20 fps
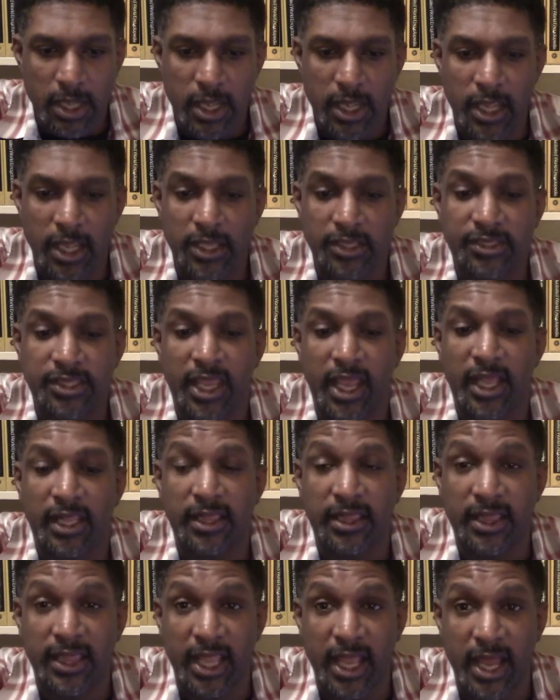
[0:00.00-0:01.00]
And that
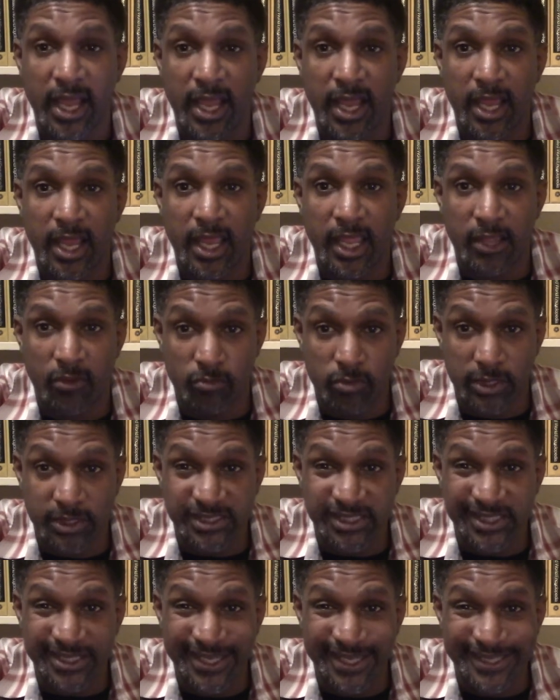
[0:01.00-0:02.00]
lie
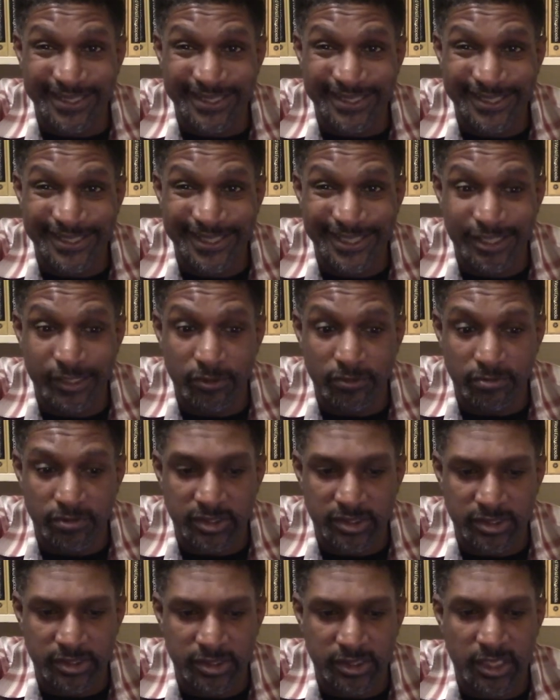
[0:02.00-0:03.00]
was an
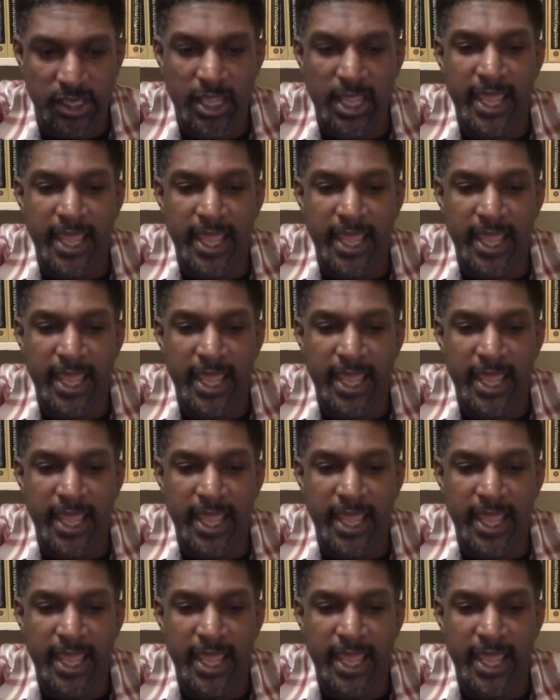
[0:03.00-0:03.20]
excuse.